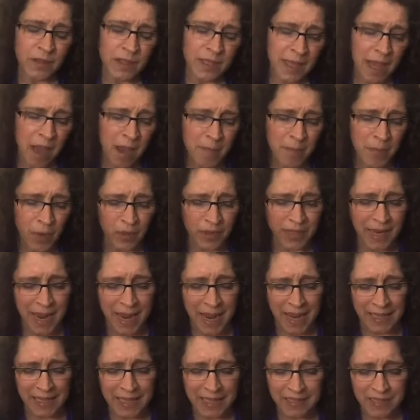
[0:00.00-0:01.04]
Come on,
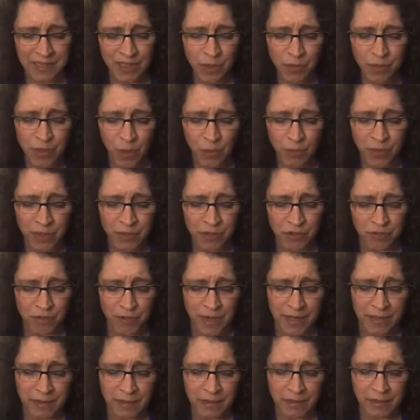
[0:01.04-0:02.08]
Alex, you know the
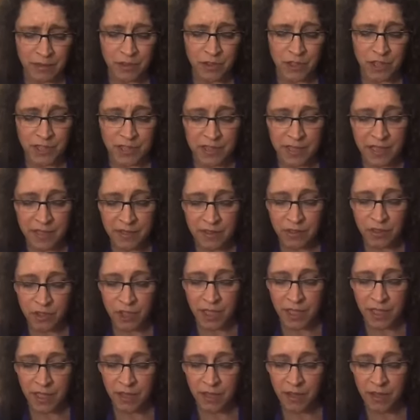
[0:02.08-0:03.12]
drill, she says,
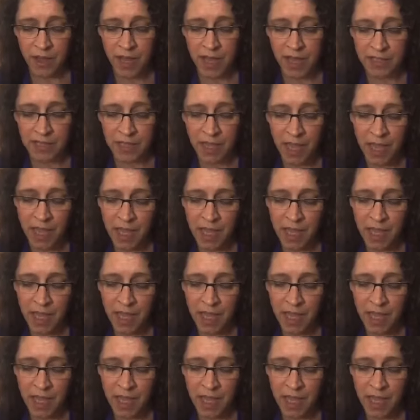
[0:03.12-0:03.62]
shaking her head.